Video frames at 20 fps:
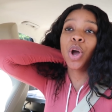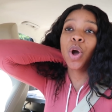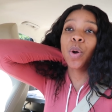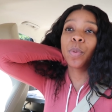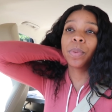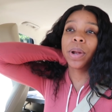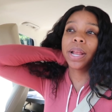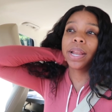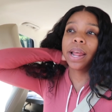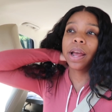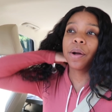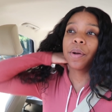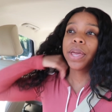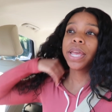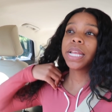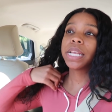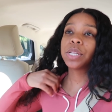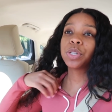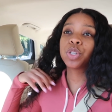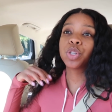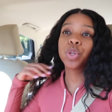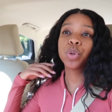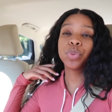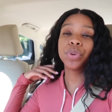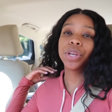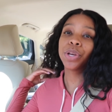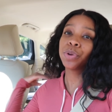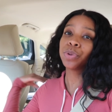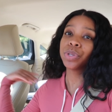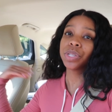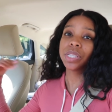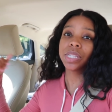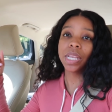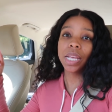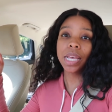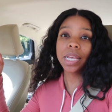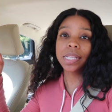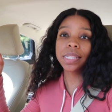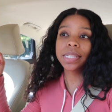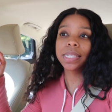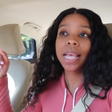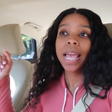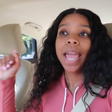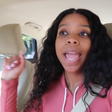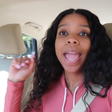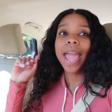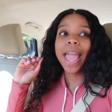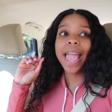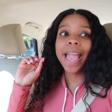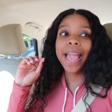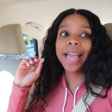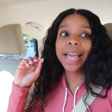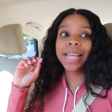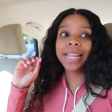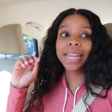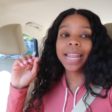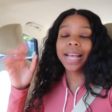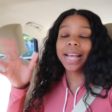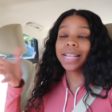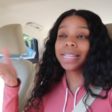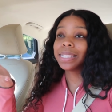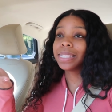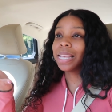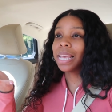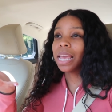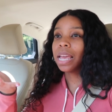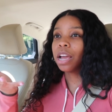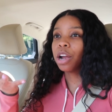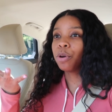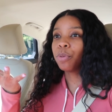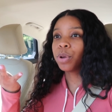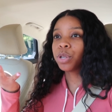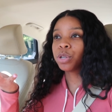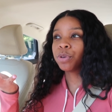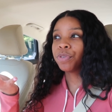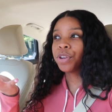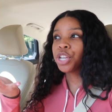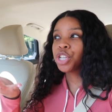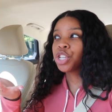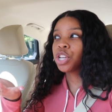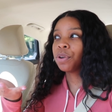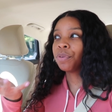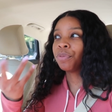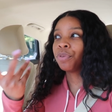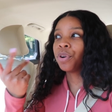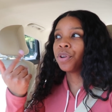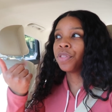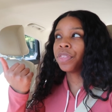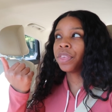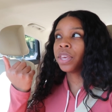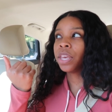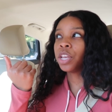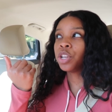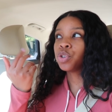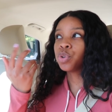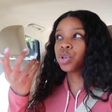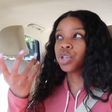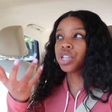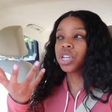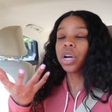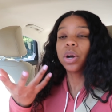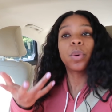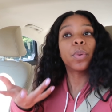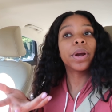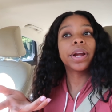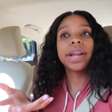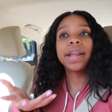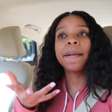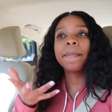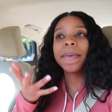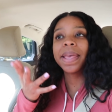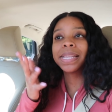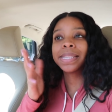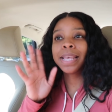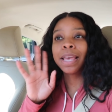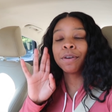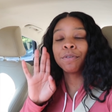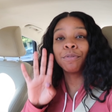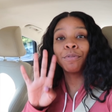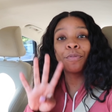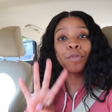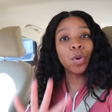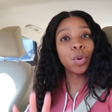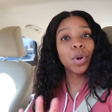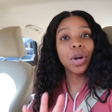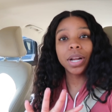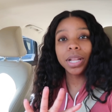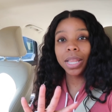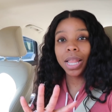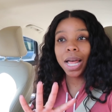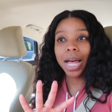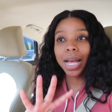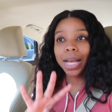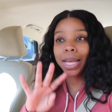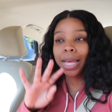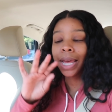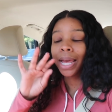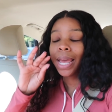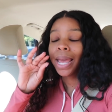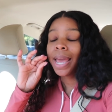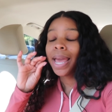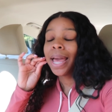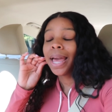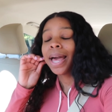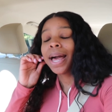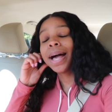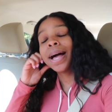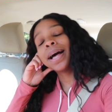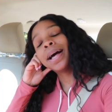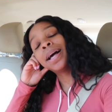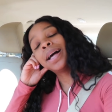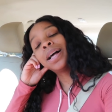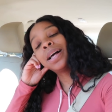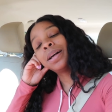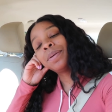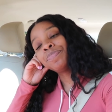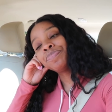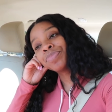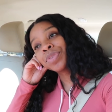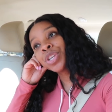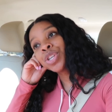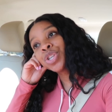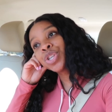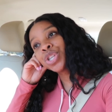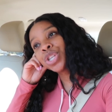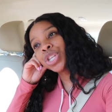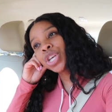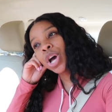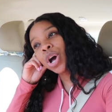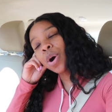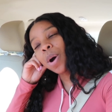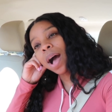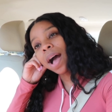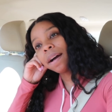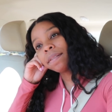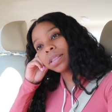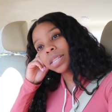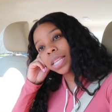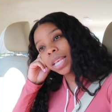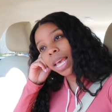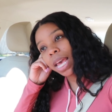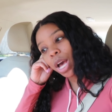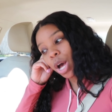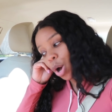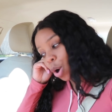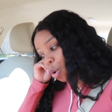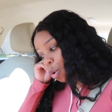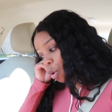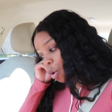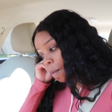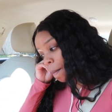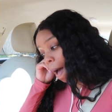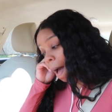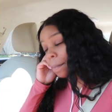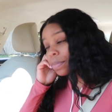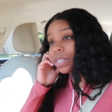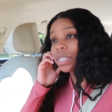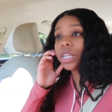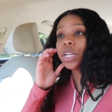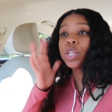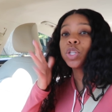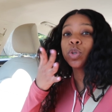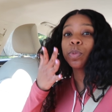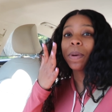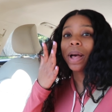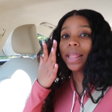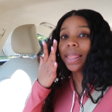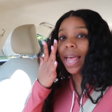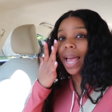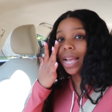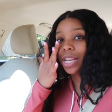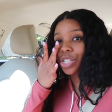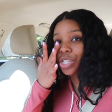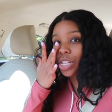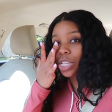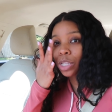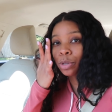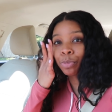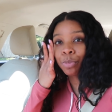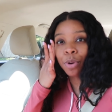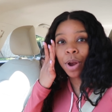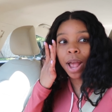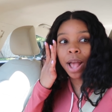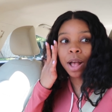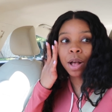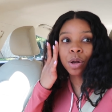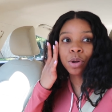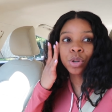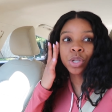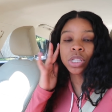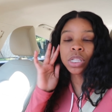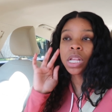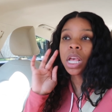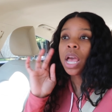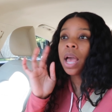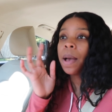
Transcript: home right now. It is 3.06 and like I said, our reservation for the Georgia Aquarium is at 4 o'clock. Um, so I have to get home. I'm just going to do my lashes, brows,